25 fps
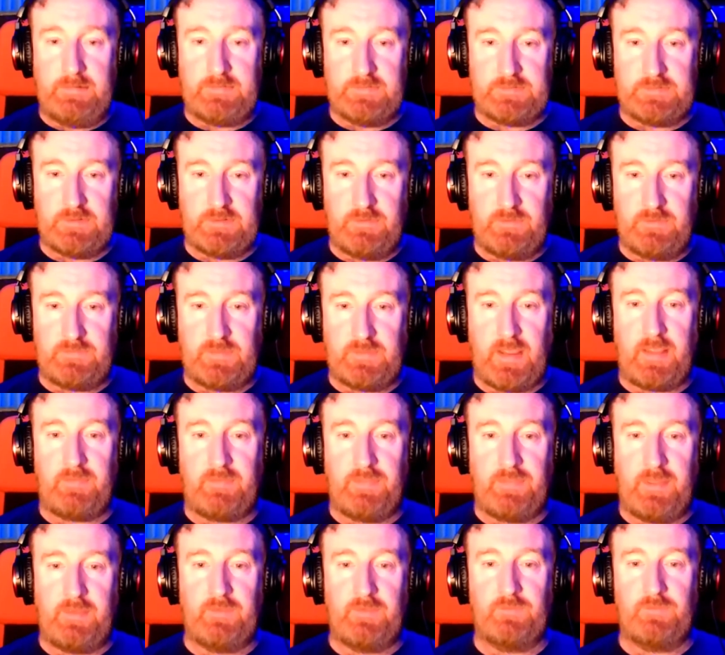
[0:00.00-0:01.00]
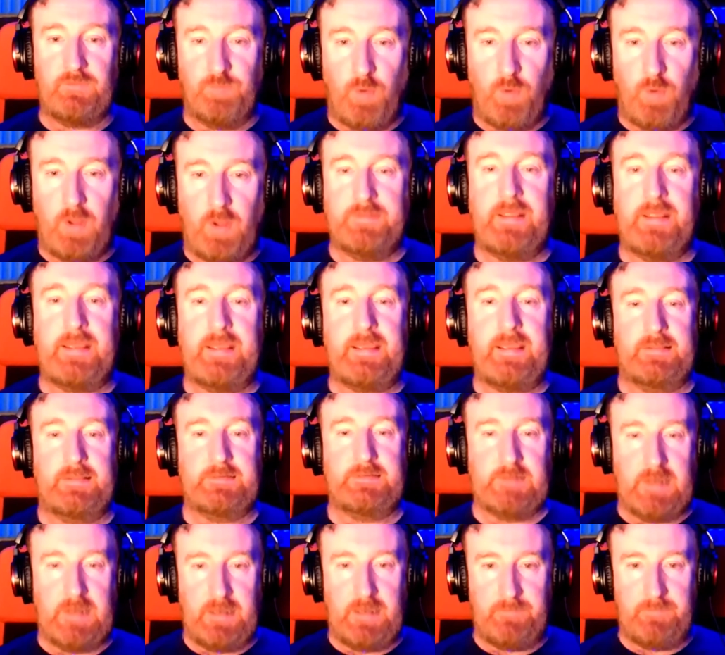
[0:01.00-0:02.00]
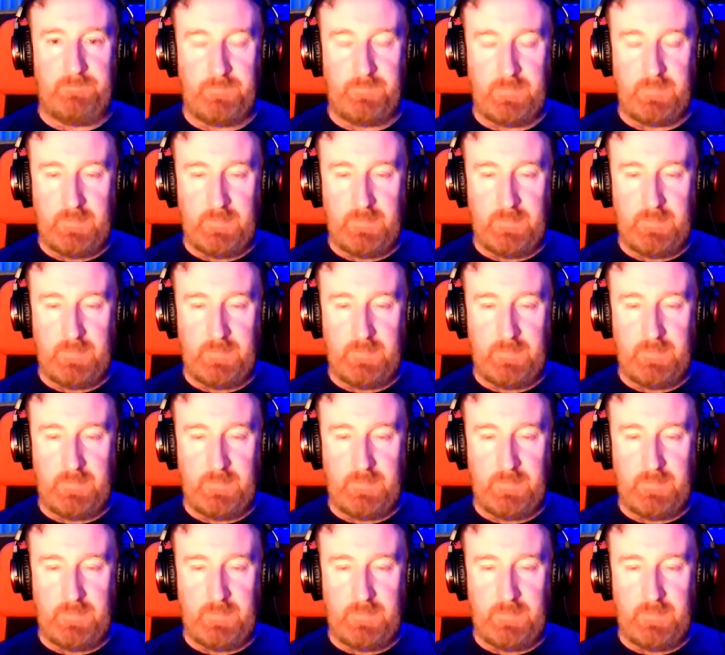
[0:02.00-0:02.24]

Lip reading: to do is take things one day at a time.